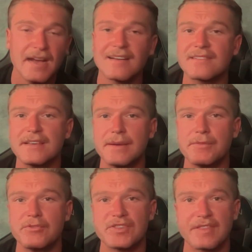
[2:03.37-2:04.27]
I see him
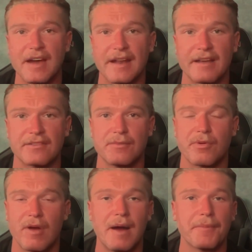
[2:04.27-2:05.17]
using that as a
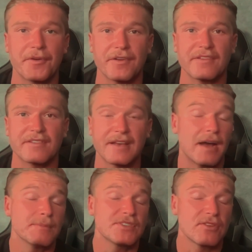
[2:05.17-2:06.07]
barometer to say,
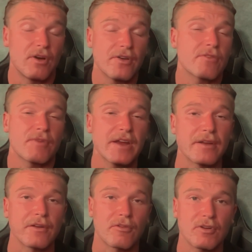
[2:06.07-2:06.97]
I'm still
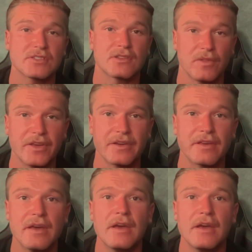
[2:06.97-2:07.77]
underrated across the league.